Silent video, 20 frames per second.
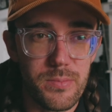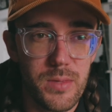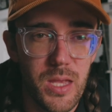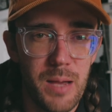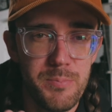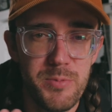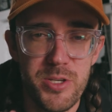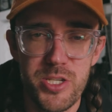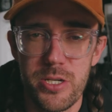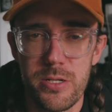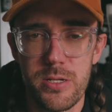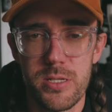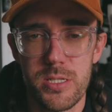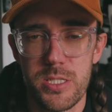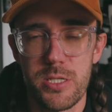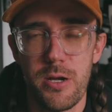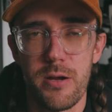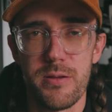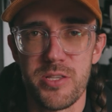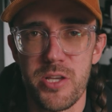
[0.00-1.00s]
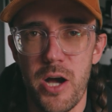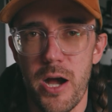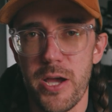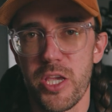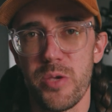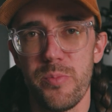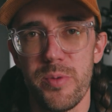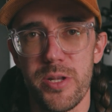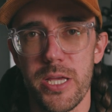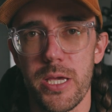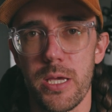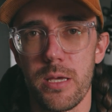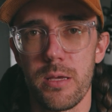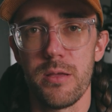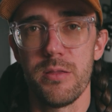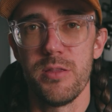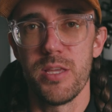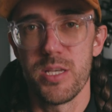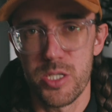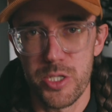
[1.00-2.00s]
I'm just gonna start documenting
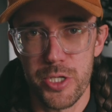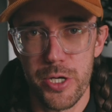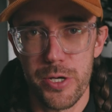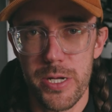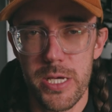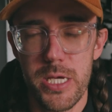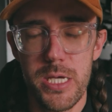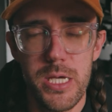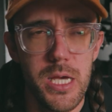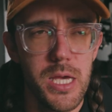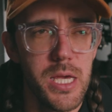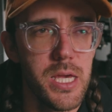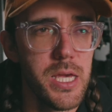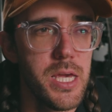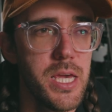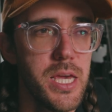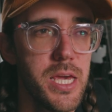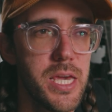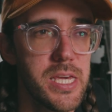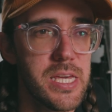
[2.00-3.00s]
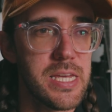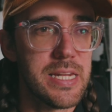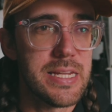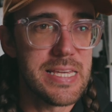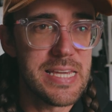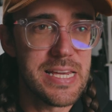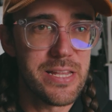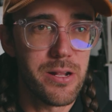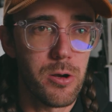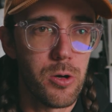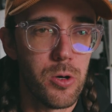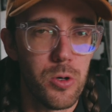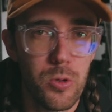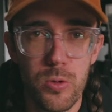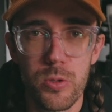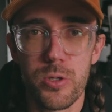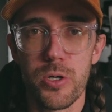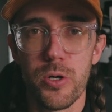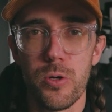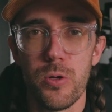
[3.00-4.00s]
this journey. And again, our
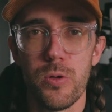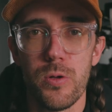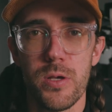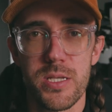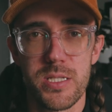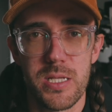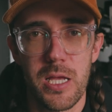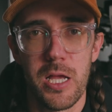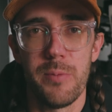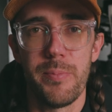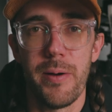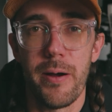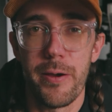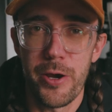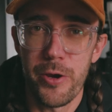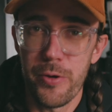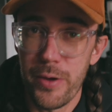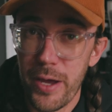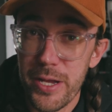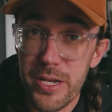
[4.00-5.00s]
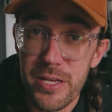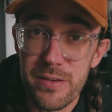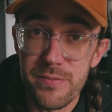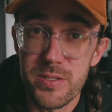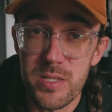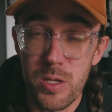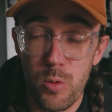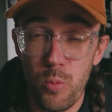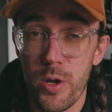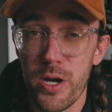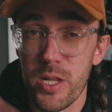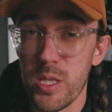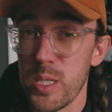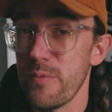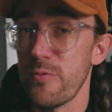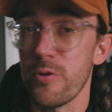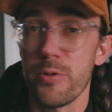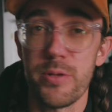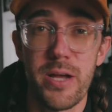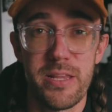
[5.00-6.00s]
whole goal is to help out creatives that want to
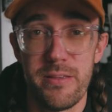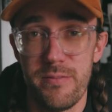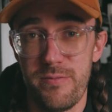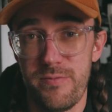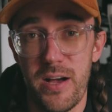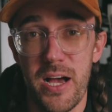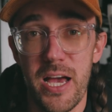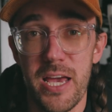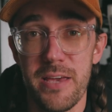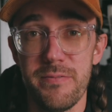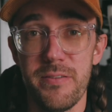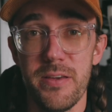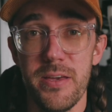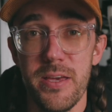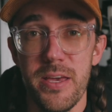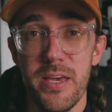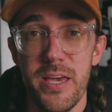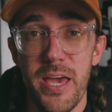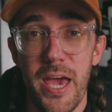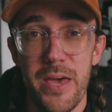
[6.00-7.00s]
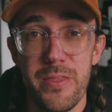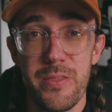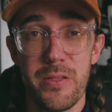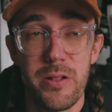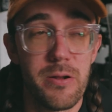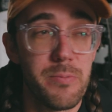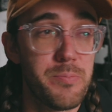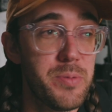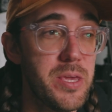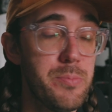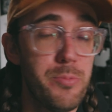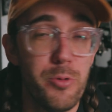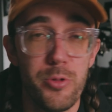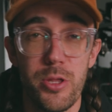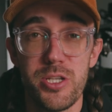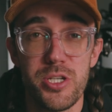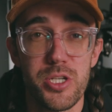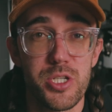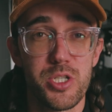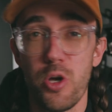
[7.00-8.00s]
leave their 9 to 5, and there are people
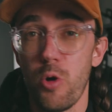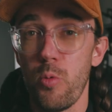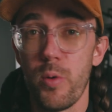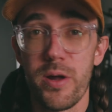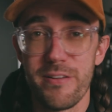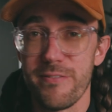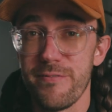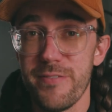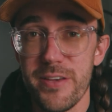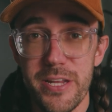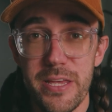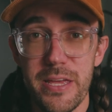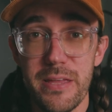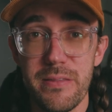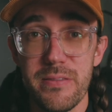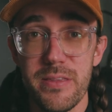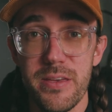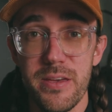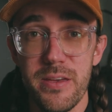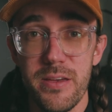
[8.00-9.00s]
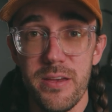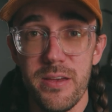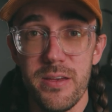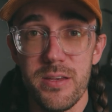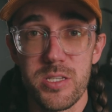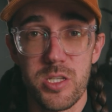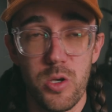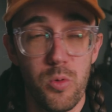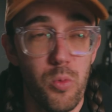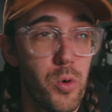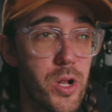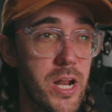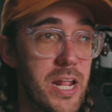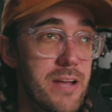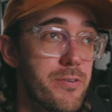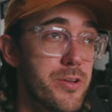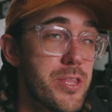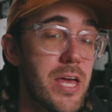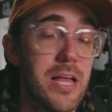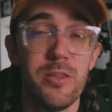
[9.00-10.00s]
that just don't want to fit in. So
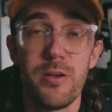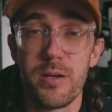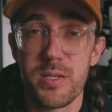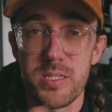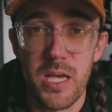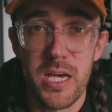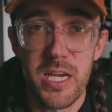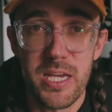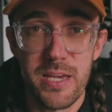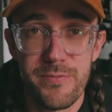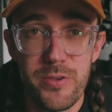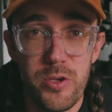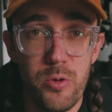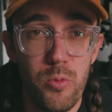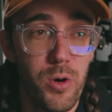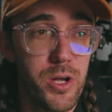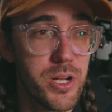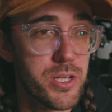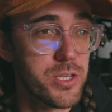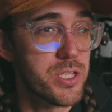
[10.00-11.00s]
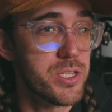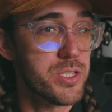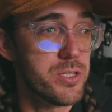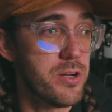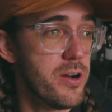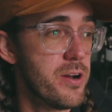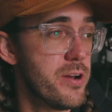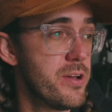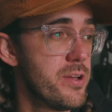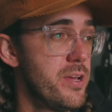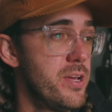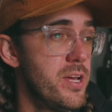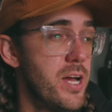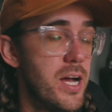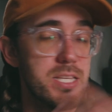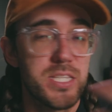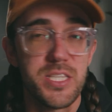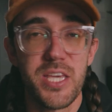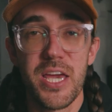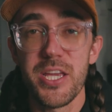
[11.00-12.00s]
whatever that looks like, if you want to start
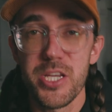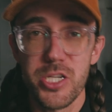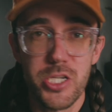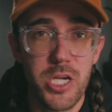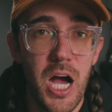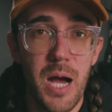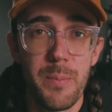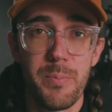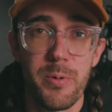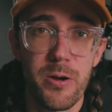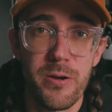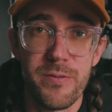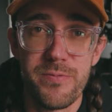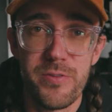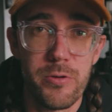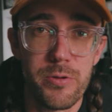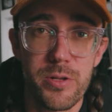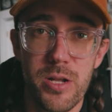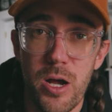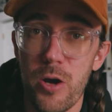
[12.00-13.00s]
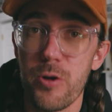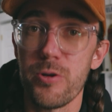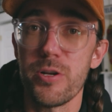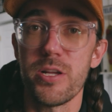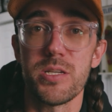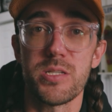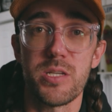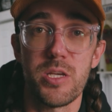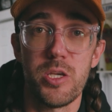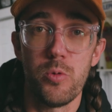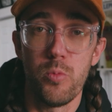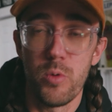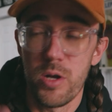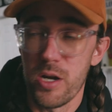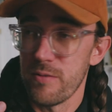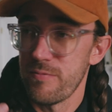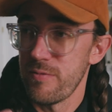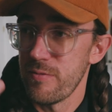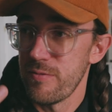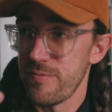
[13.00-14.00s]
a skate shop, or if you're an artist and you want
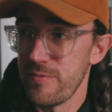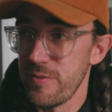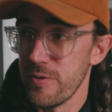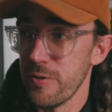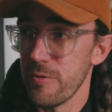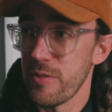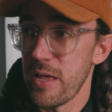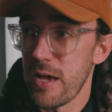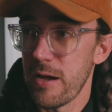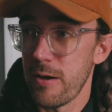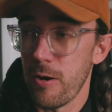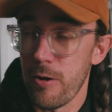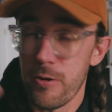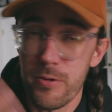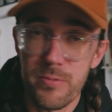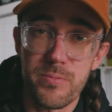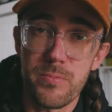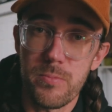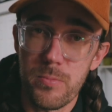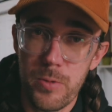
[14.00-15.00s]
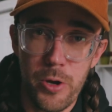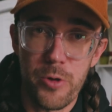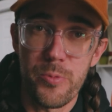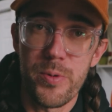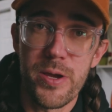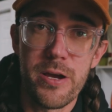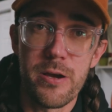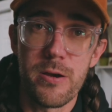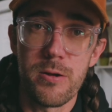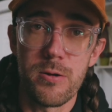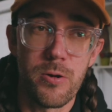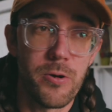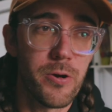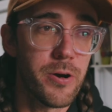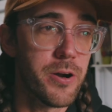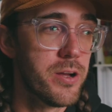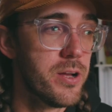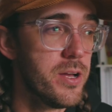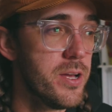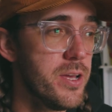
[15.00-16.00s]
to fulfill that art career,
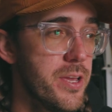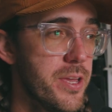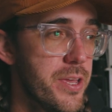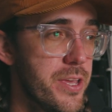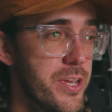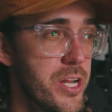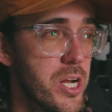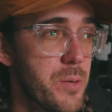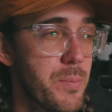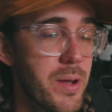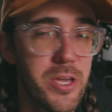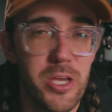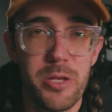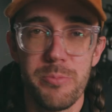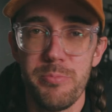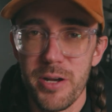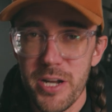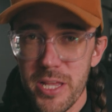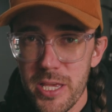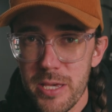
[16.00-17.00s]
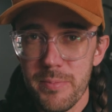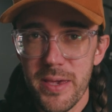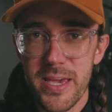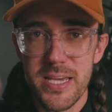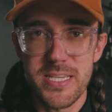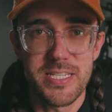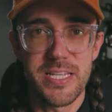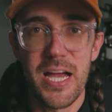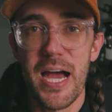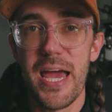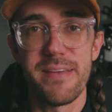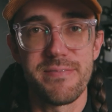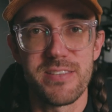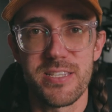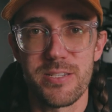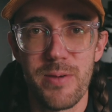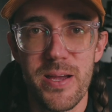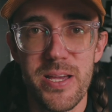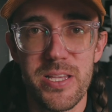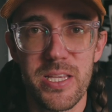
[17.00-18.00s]
or my good buddy, he makes
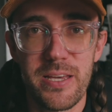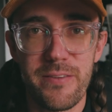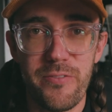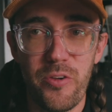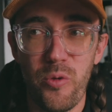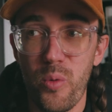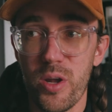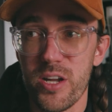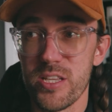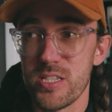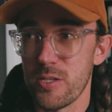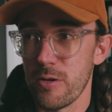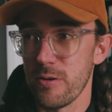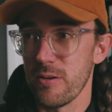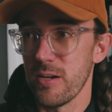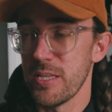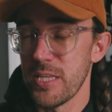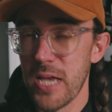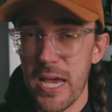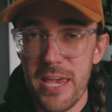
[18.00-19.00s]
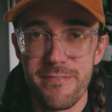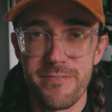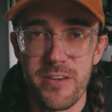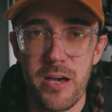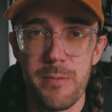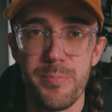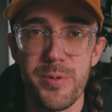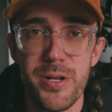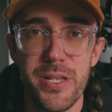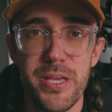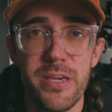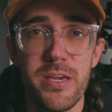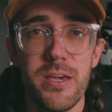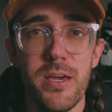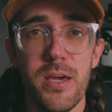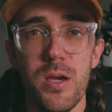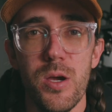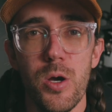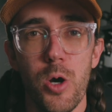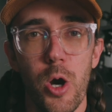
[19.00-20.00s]
knives, right? Like if you want to start a knife company,
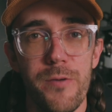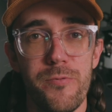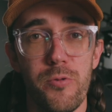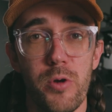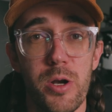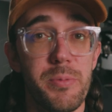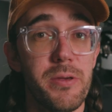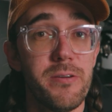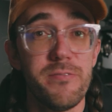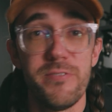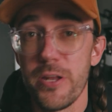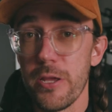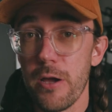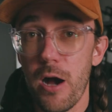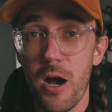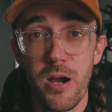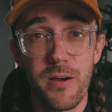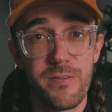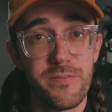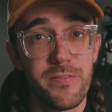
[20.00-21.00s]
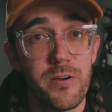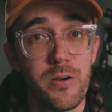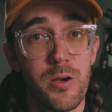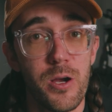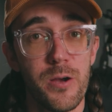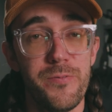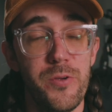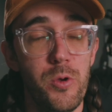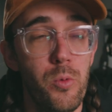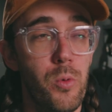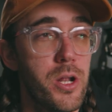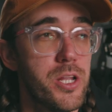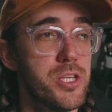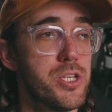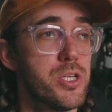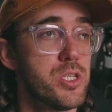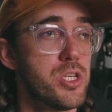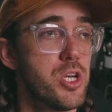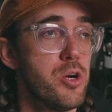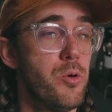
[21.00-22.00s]
or if you want to be a videographer, or if you want
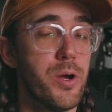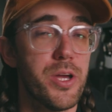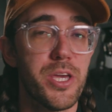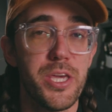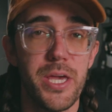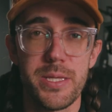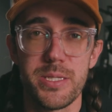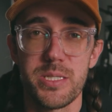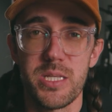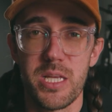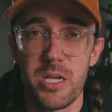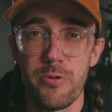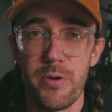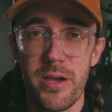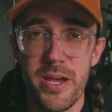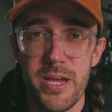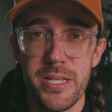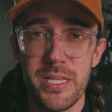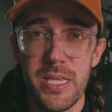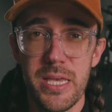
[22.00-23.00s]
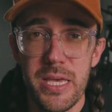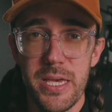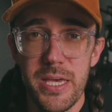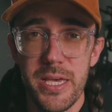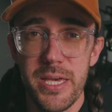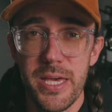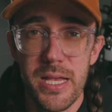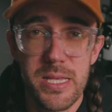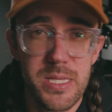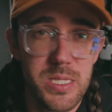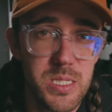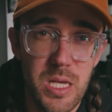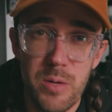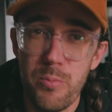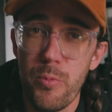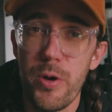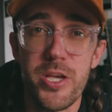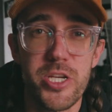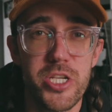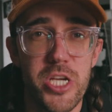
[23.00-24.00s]
to just go against the grain in
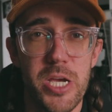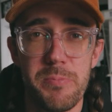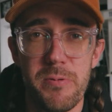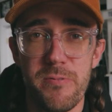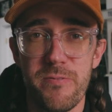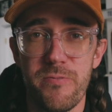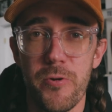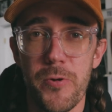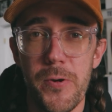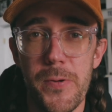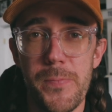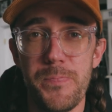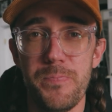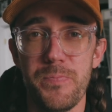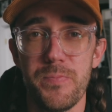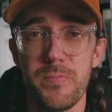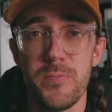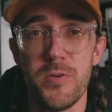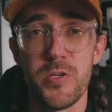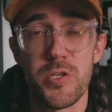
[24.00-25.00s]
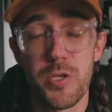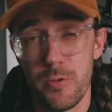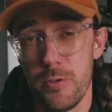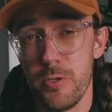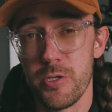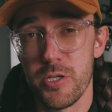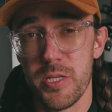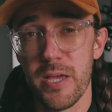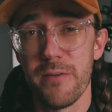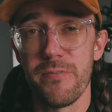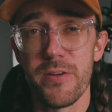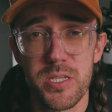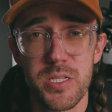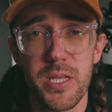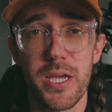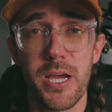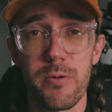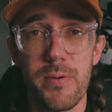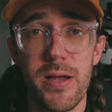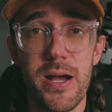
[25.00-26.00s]
some way, shape, or form, you should definitely
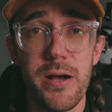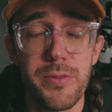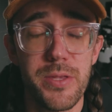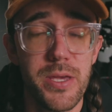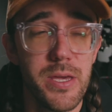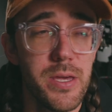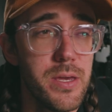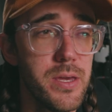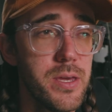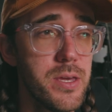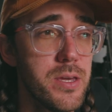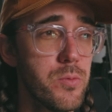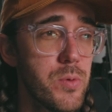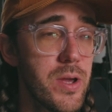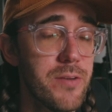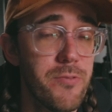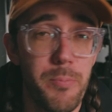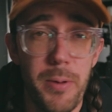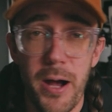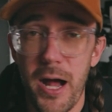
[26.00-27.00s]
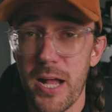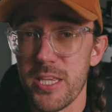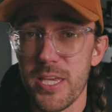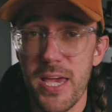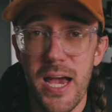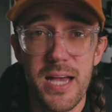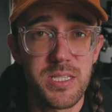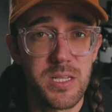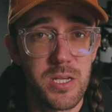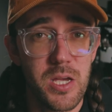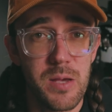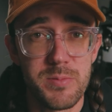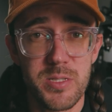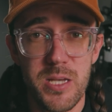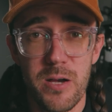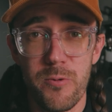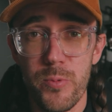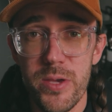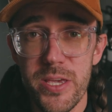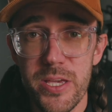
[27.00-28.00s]
stick around. We have a podcast that comes
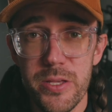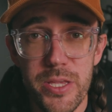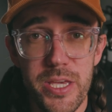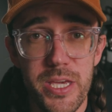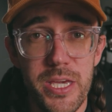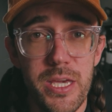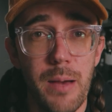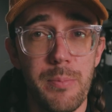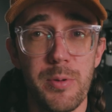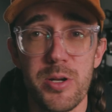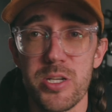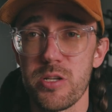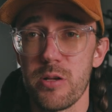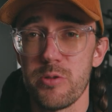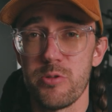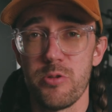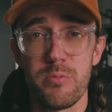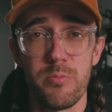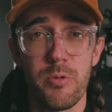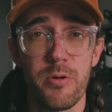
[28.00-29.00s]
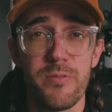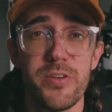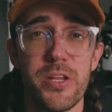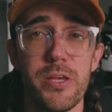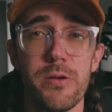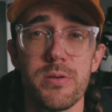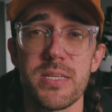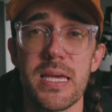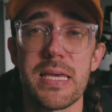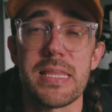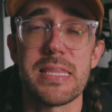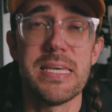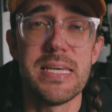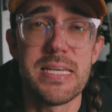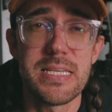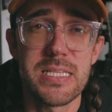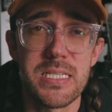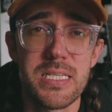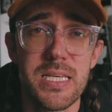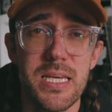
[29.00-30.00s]
out weekly. I'm going to start doing more videos like
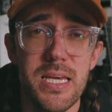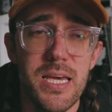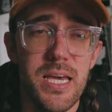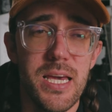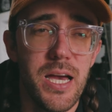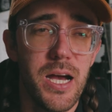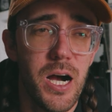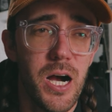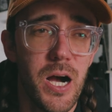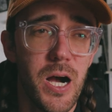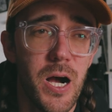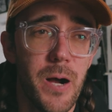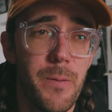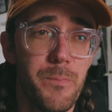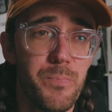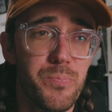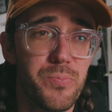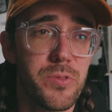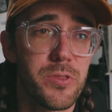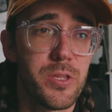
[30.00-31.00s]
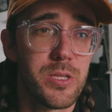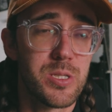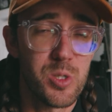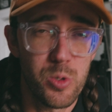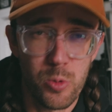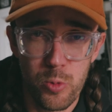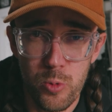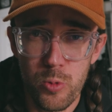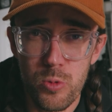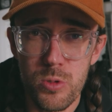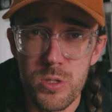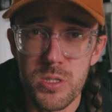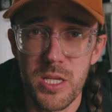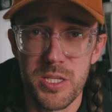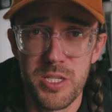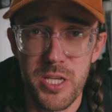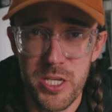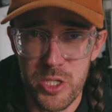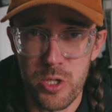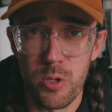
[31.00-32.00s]
this. The
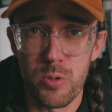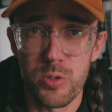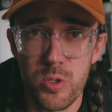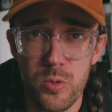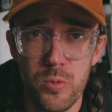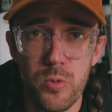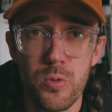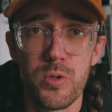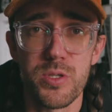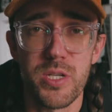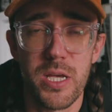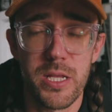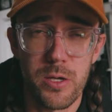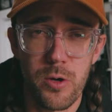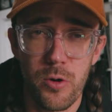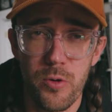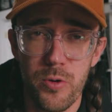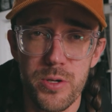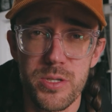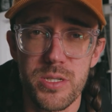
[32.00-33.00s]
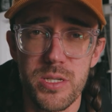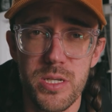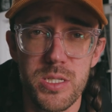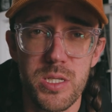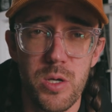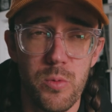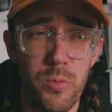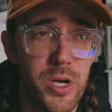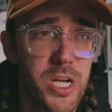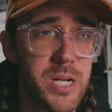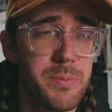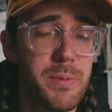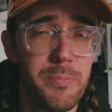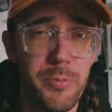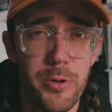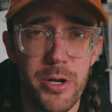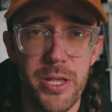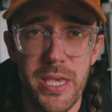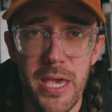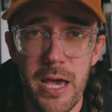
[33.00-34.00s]
digital tools and courses that we're going to be
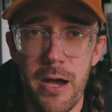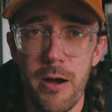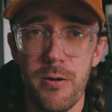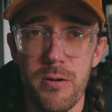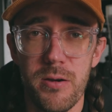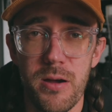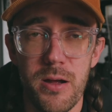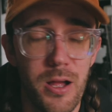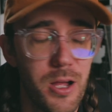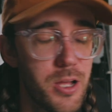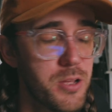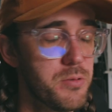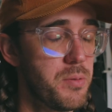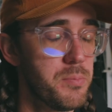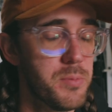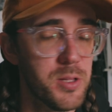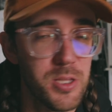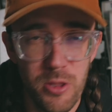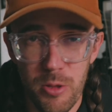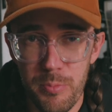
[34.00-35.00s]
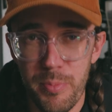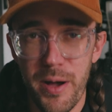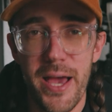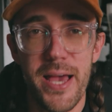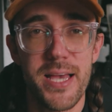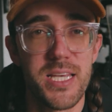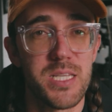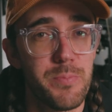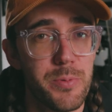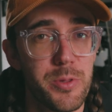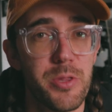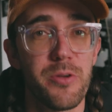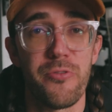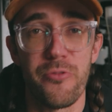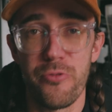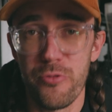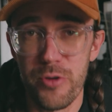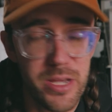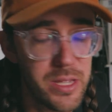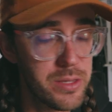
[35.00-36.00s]
putting out, I'm a little biased, but they're
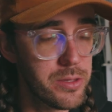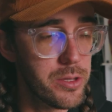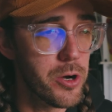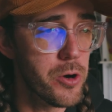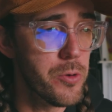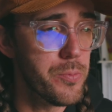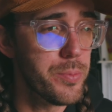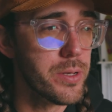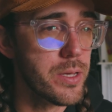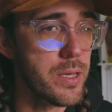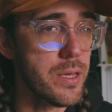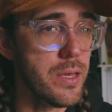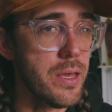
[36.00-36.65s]
freaking dope.